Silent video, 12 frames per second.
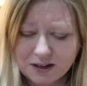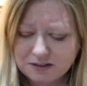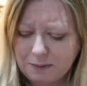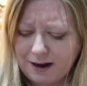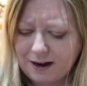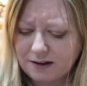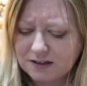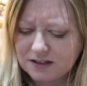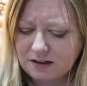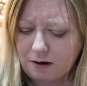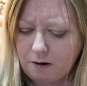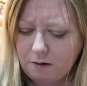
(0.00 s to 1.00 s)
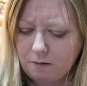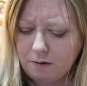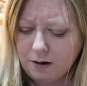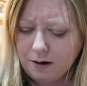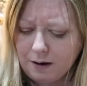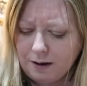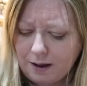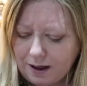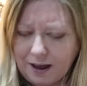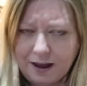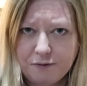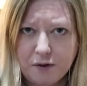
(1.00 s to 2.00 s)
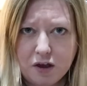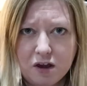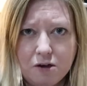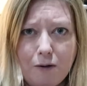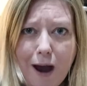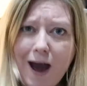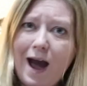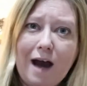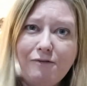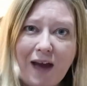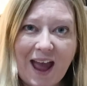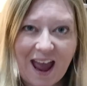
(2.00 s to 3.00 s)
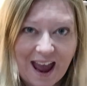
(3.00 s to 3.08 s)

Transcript: to make. So if you have